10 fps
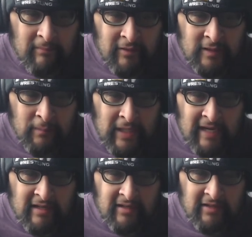Spike
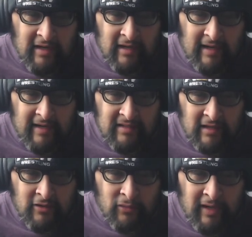Dudley is a
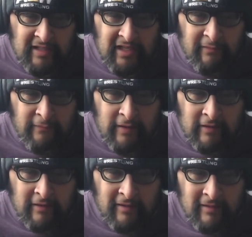crazy
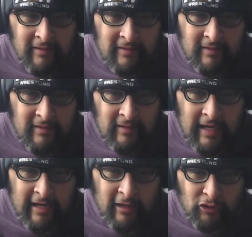fucker.
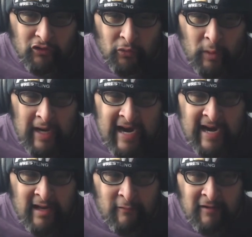He goes through
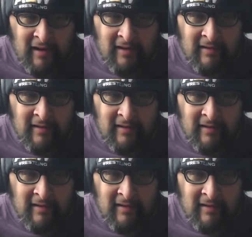anything.